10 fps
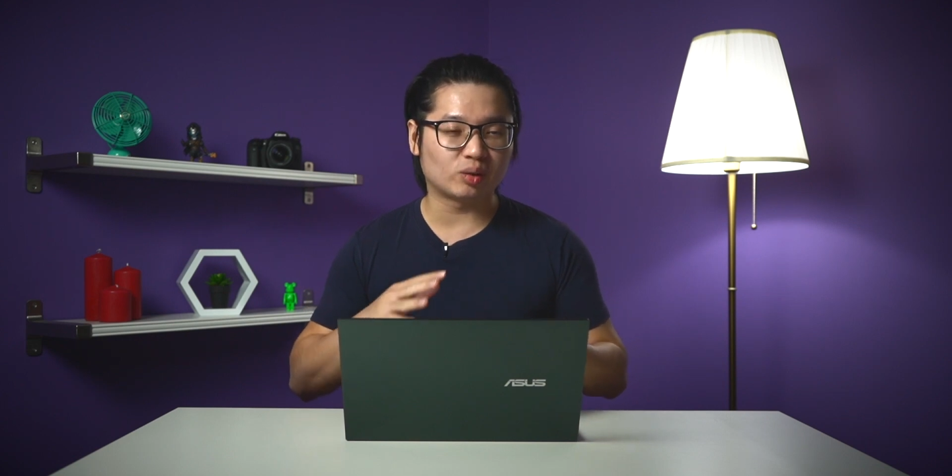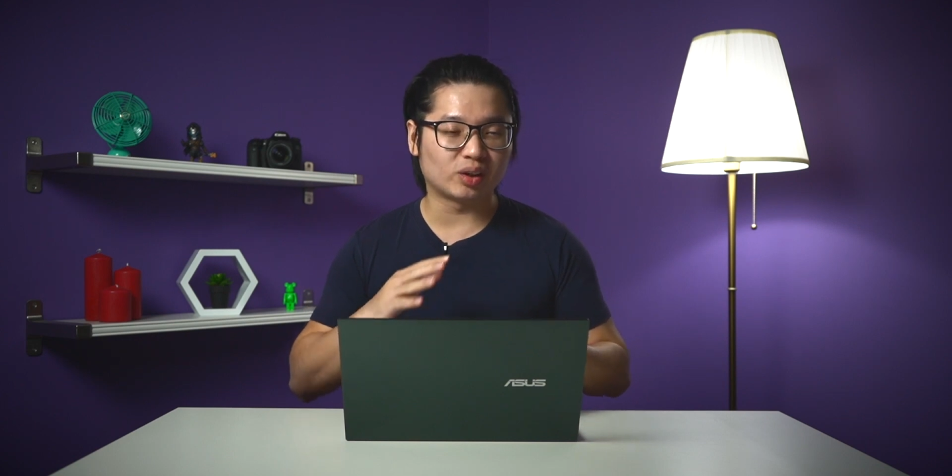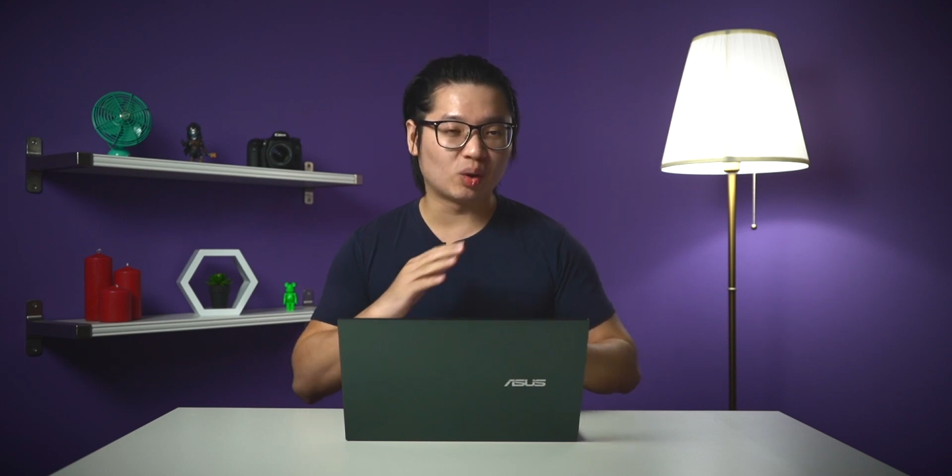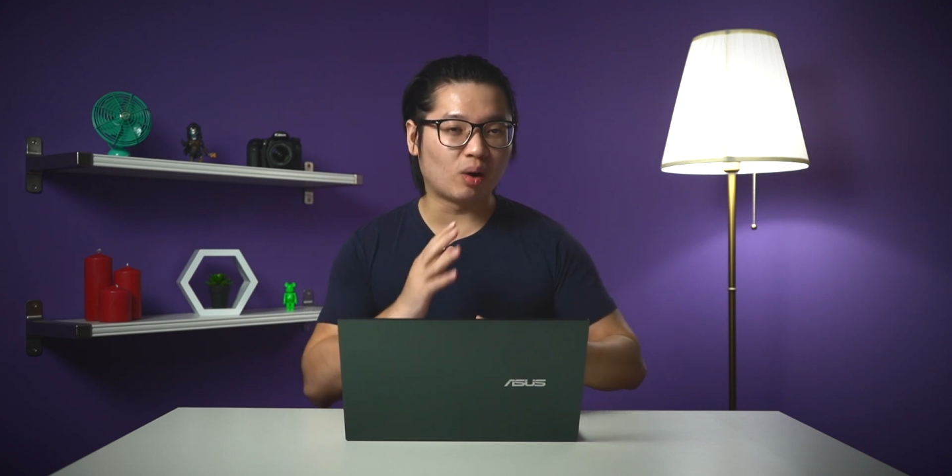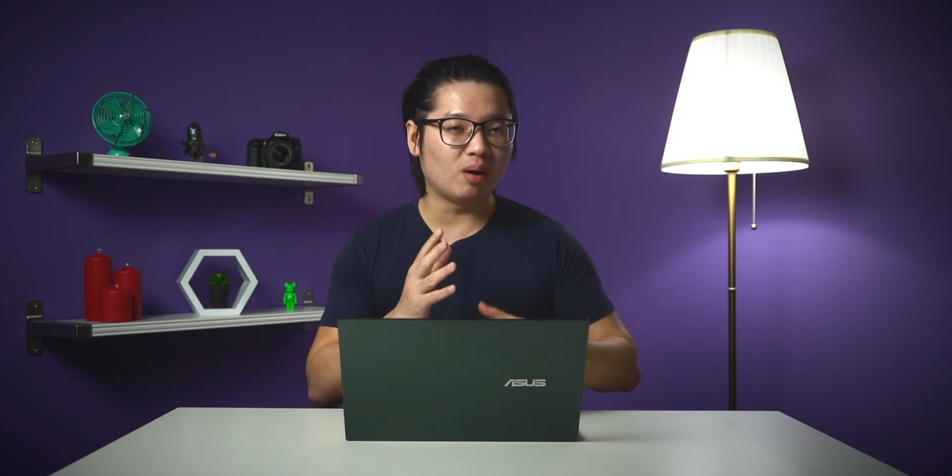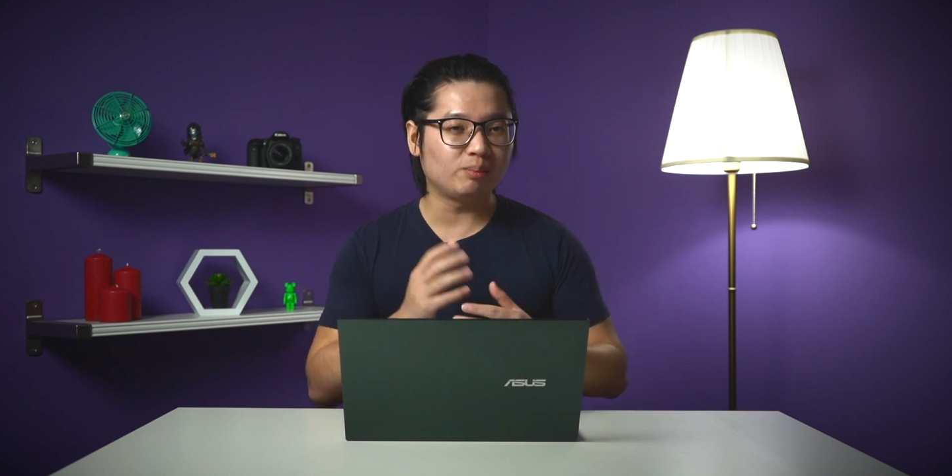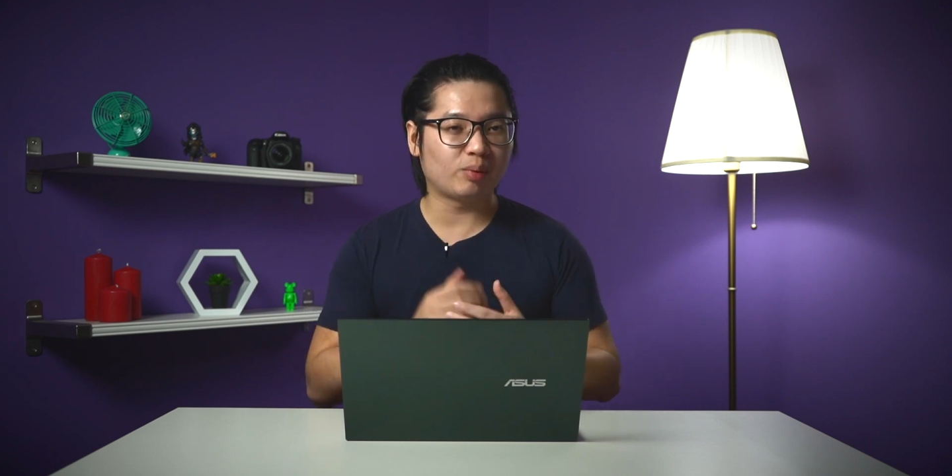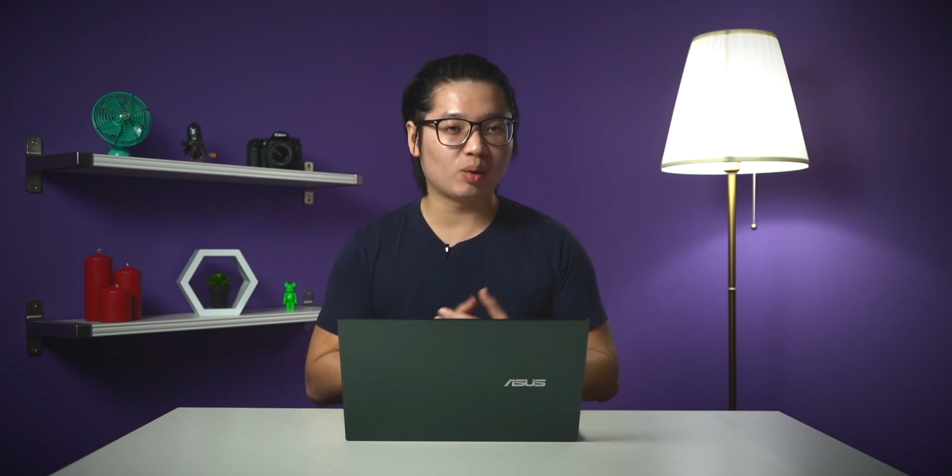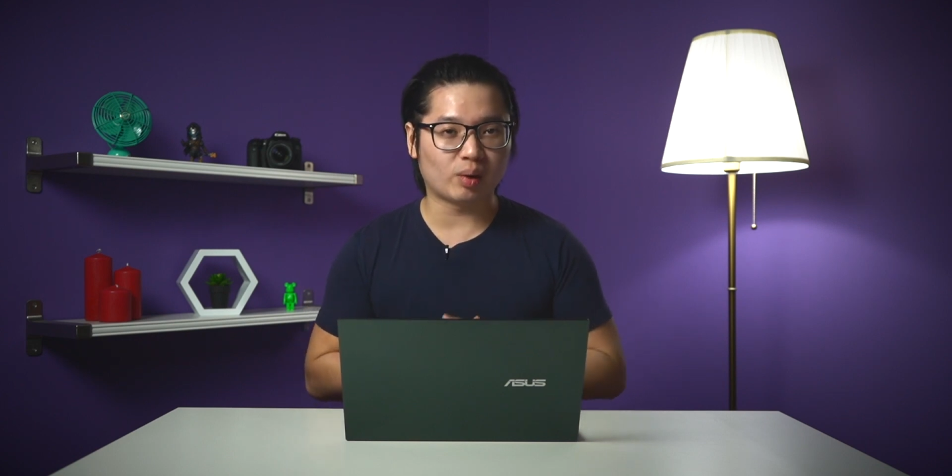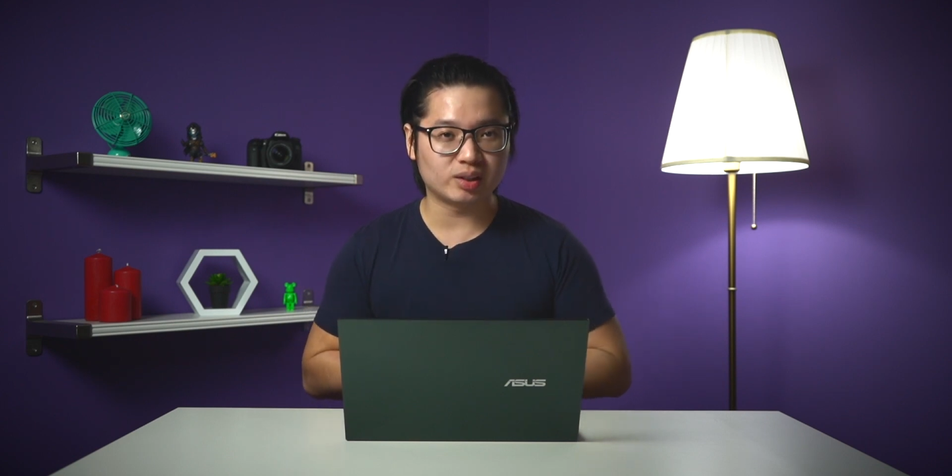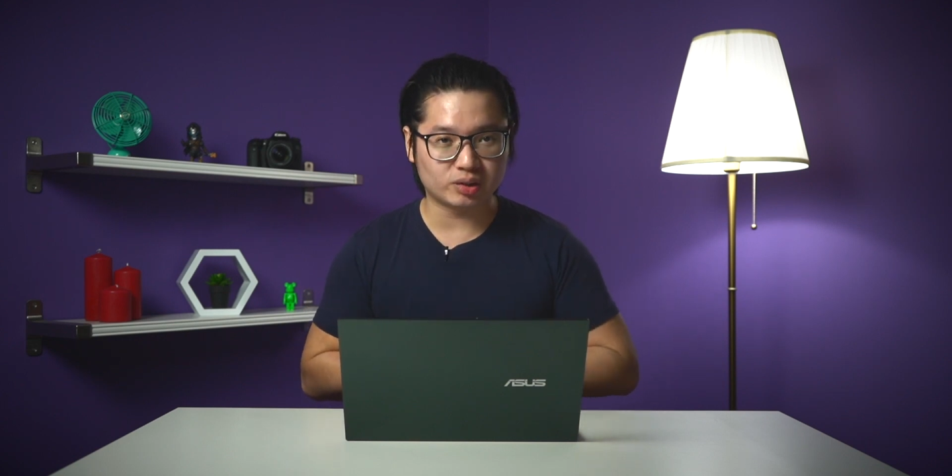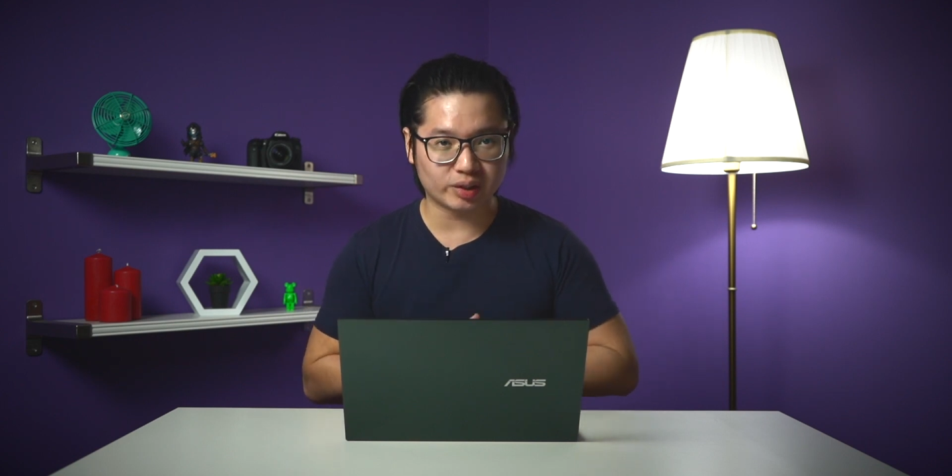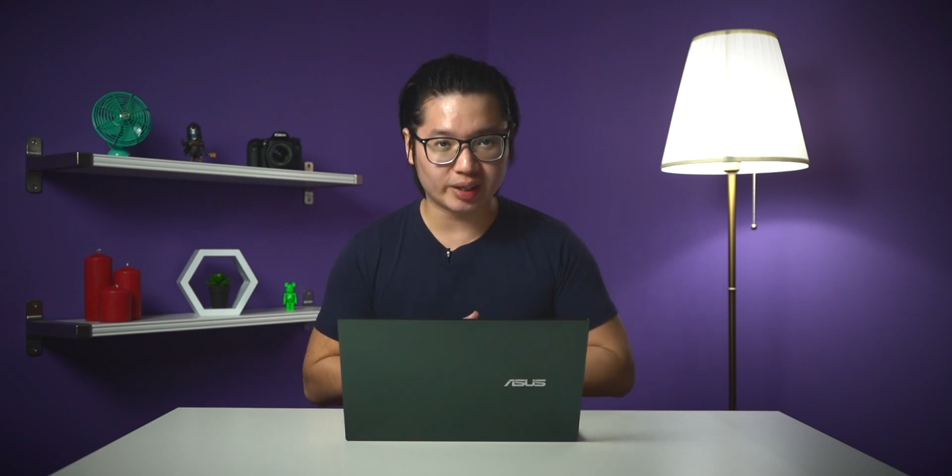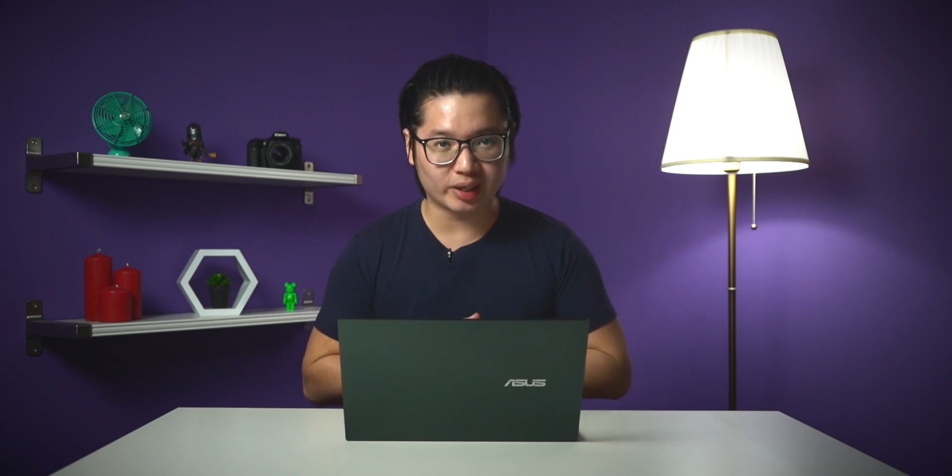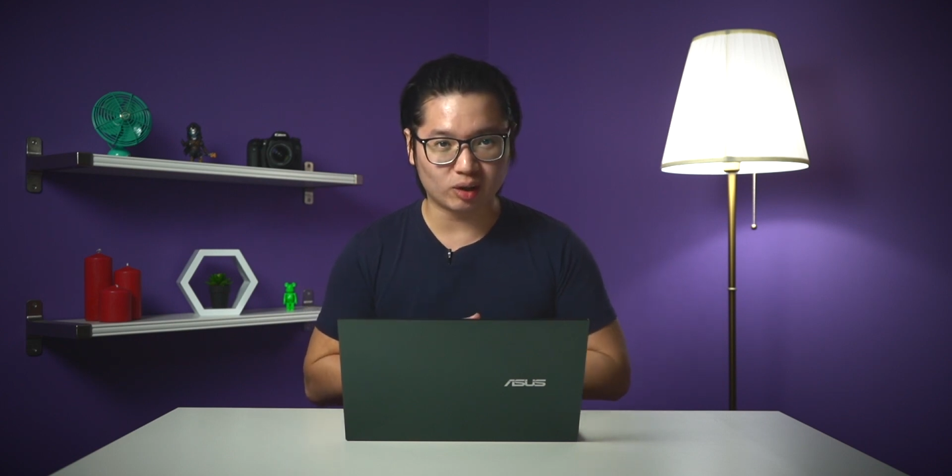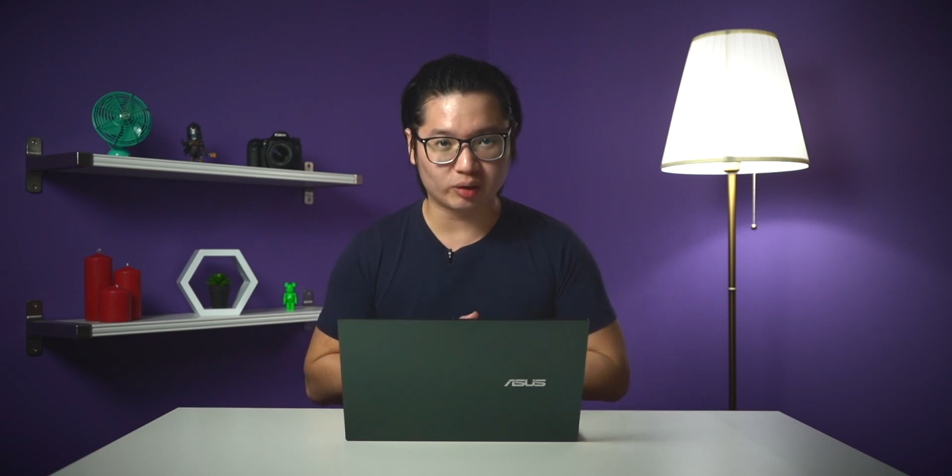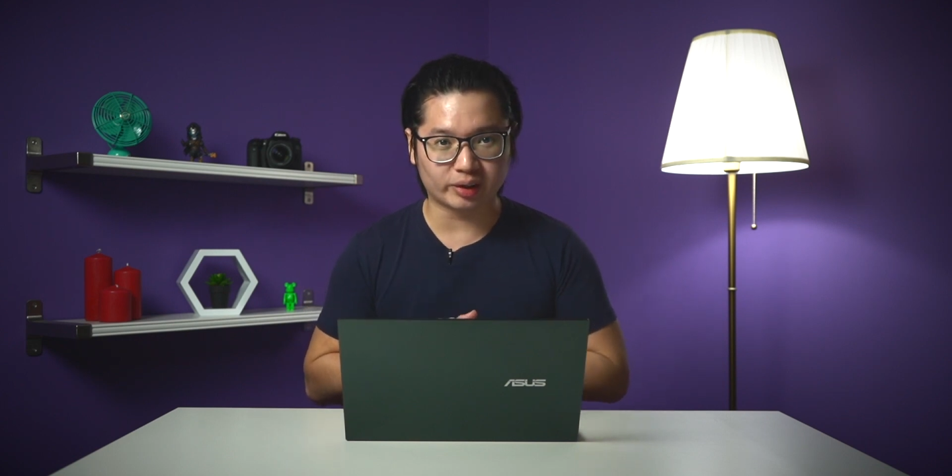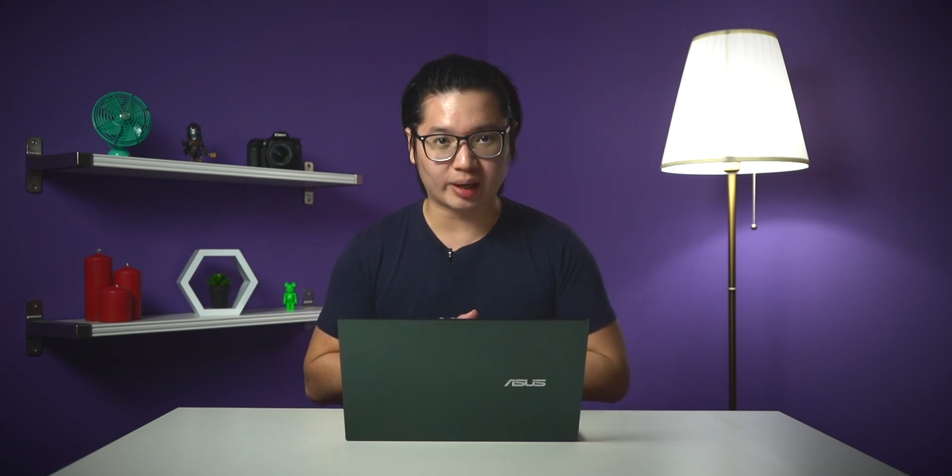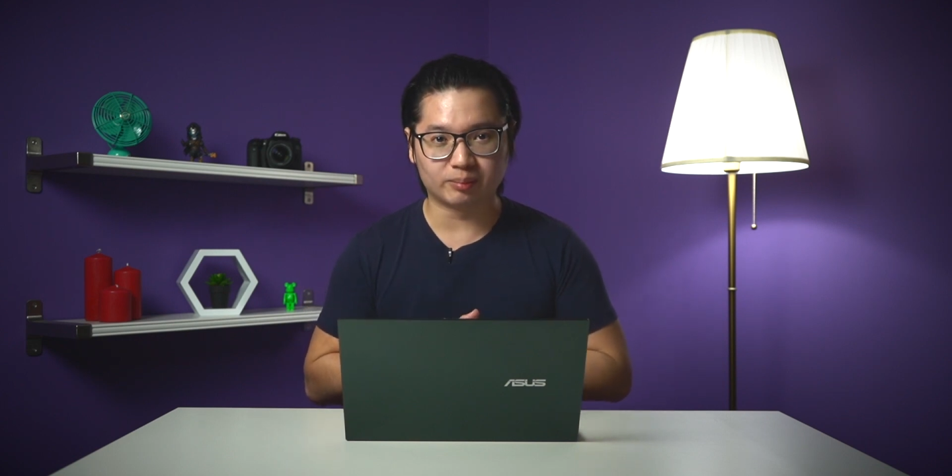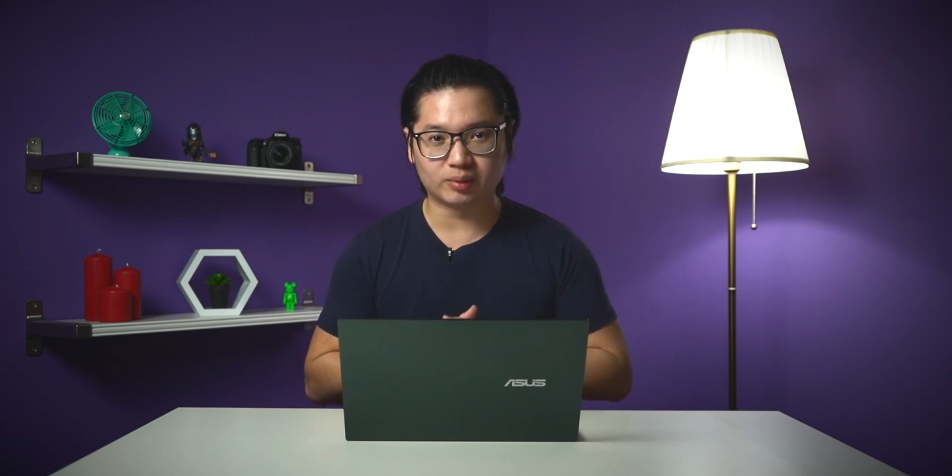only 1.13
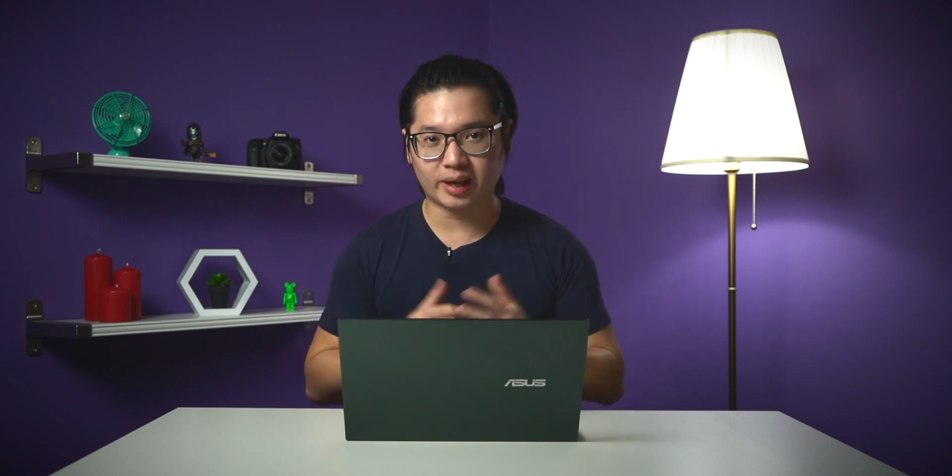kg